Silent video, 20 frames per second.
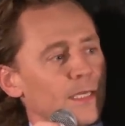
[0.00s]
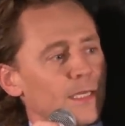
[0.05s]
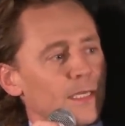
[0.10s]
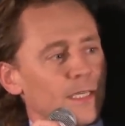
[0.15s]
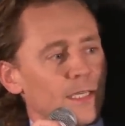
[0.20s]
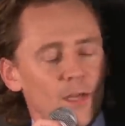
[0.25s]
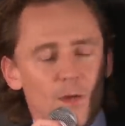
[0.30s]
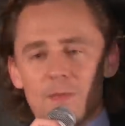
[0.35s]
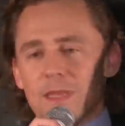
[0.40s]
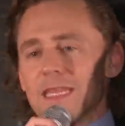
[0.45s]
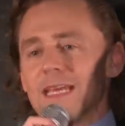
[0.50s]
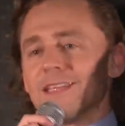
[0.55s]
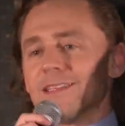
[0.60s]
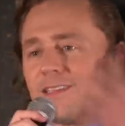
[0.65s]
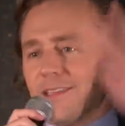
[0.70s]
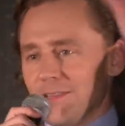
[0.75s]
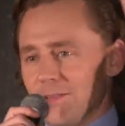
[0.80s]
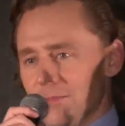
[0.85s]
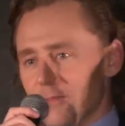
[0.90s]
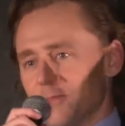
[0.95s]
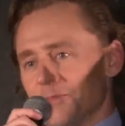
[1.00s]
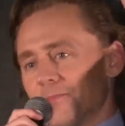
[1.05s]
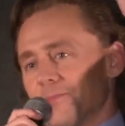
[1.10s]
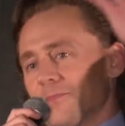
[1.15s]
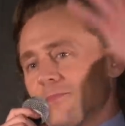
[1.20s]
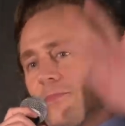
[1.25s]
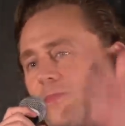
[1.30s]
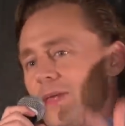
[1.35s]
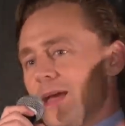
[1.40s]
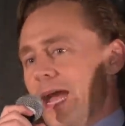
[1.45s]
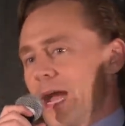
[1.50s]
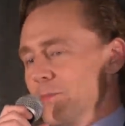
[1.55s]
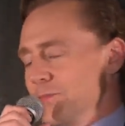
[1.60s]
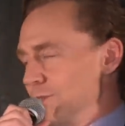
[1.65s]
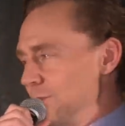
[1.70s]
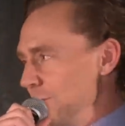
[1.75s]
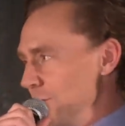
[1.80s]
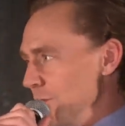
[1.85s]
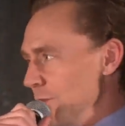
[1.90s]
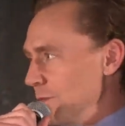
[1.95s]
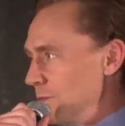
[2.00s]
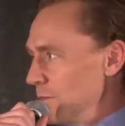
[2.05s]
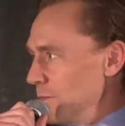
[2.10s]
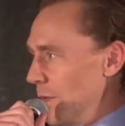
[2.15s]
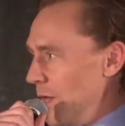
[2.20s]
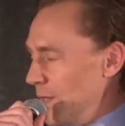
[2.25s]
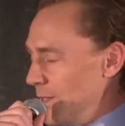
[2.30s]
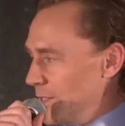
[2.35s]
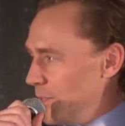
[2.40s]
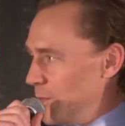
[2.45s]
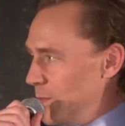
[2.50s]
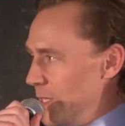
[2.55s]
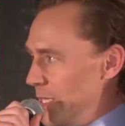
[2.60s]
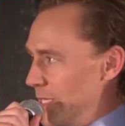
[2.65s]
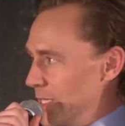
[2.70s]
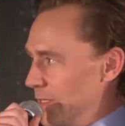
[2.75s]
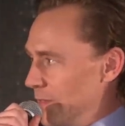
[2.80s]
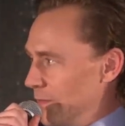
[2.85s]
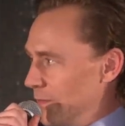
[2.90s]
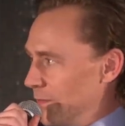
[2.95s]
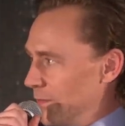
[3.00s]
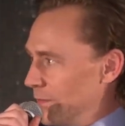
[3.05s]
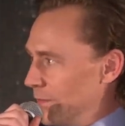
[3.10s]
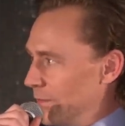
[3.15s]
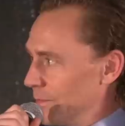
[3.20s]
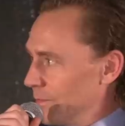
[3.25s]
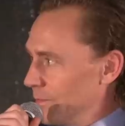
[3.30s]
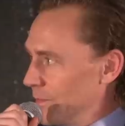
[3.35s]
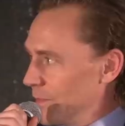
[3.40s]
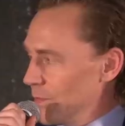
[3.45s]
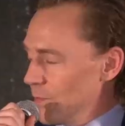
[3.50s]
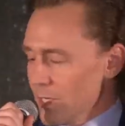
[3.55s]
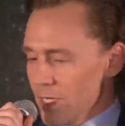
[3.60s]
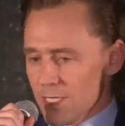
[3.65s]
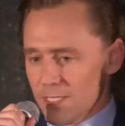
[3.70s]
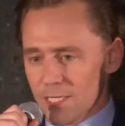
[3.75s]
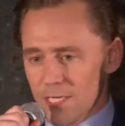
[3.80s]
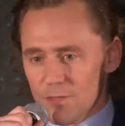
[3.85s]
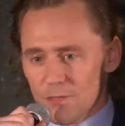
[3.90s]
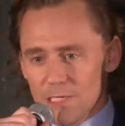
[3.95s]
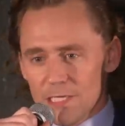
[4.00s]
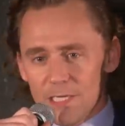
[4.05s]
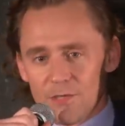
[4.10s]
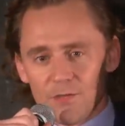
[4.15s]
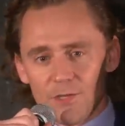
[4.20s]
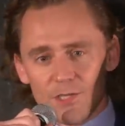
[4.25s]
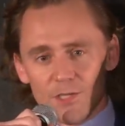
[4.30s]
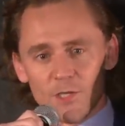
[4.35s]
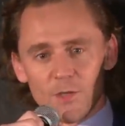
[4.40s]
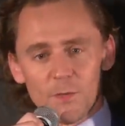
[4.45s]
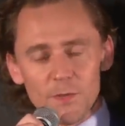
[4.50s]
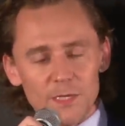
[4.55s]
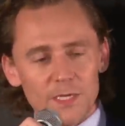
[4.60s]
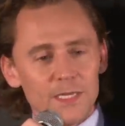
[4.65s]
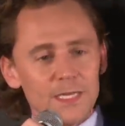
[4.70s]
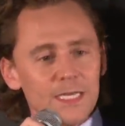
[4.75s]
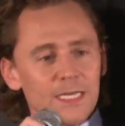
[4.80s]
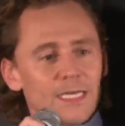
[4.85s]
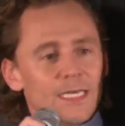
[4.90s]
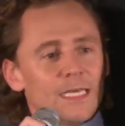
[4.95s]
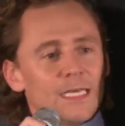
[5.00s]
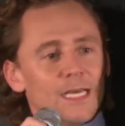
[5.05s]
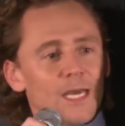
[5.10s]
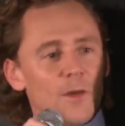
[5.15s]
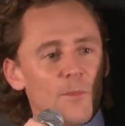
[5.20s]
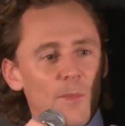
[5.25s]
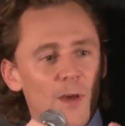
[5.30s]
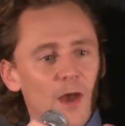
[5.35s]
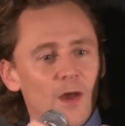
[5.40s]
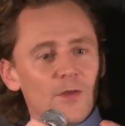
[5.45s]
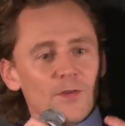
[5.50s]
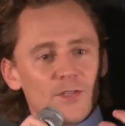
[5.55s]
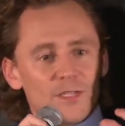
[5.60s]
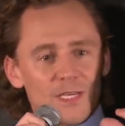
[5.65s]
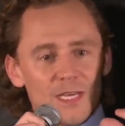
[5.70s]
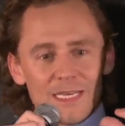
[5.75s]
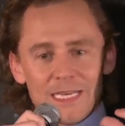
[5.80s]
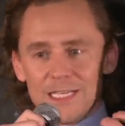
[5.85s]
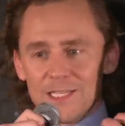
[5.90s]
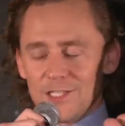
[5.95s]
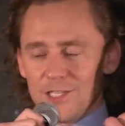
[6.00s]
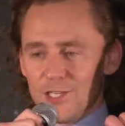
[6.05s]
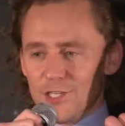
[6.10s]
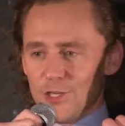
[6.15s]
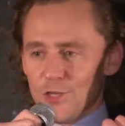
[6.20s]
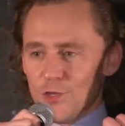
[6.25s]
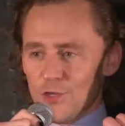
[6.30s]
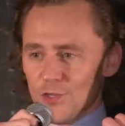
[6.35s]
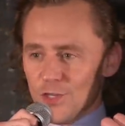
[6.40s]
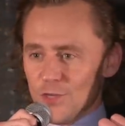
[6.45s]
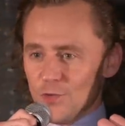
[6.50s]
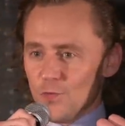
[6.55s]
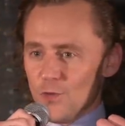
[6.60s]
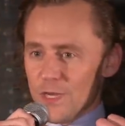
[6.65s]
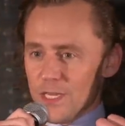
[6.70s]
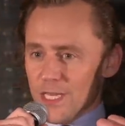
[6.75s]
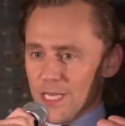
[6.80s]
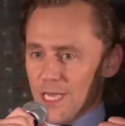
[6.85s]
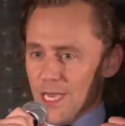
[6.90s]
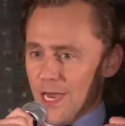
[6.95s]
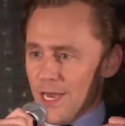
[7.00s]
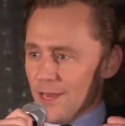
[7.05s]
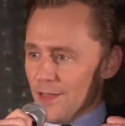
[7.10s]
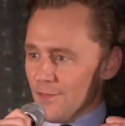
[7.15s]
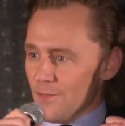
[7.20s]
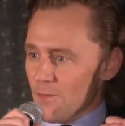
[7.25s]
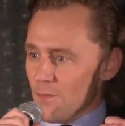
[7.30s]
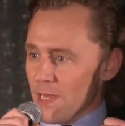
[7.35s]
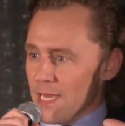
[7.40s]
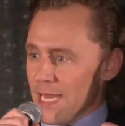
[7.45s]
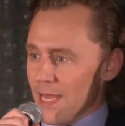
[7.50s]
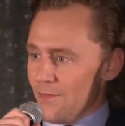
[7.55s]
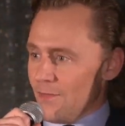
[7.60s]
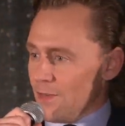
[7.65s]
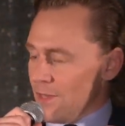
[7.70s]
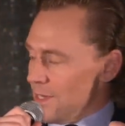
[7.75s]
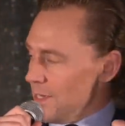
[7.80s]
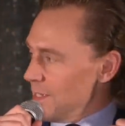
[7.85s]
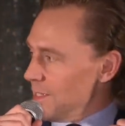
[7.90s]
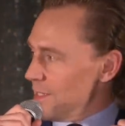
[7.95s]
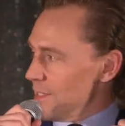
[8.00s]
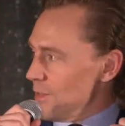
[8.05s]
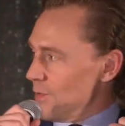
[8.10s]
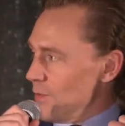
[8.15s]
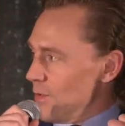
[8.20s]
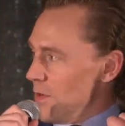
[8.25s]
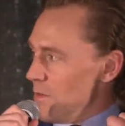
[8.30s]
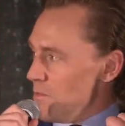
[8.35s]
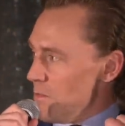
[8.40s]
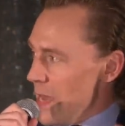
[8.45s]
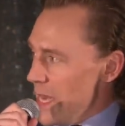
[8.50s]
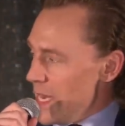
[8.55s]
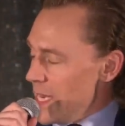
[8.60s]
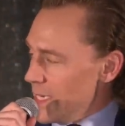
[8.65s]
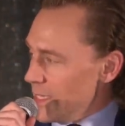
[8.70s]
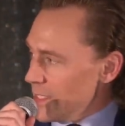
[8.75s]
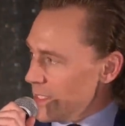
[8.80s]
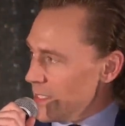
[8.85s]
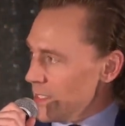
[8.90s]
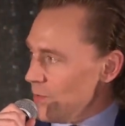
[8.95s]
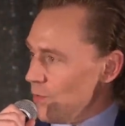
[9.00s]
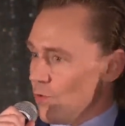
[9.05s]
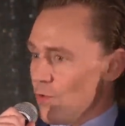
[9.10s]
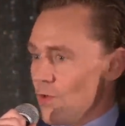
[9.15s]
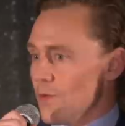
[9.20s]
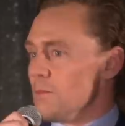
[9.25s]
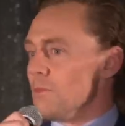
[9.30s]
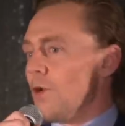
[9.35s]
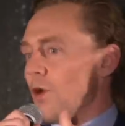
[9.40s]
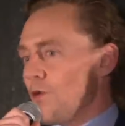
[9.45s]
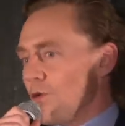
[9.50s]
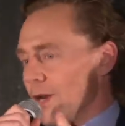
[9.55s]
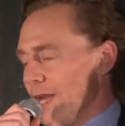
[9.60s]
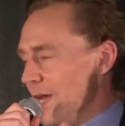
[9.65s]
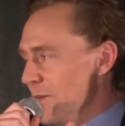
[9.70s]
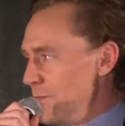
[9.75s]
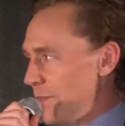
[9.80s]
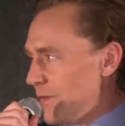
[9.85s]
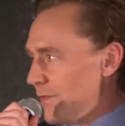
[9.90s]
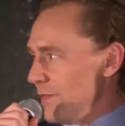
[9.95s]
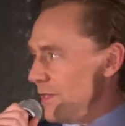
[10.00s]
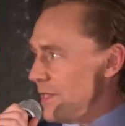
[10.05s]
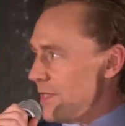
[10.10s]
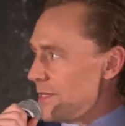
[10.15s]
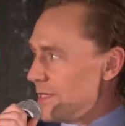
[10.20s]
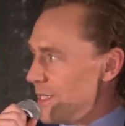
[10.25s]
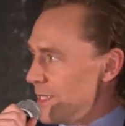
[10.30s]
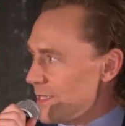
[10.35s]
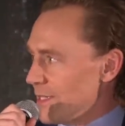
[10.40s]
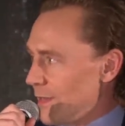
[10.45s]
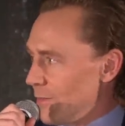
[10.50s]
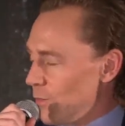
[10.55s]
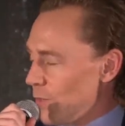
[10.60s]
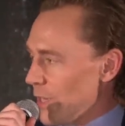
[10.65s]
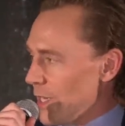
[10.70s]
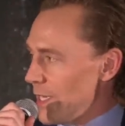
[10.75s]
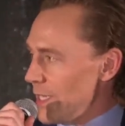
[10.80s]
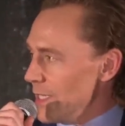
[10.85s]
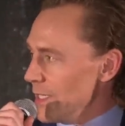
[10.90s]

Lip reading: it's a absolute masterpiece of 20th century literature, but about an institution with a kind of malevolence or a menace or a moral ambivalence in some way.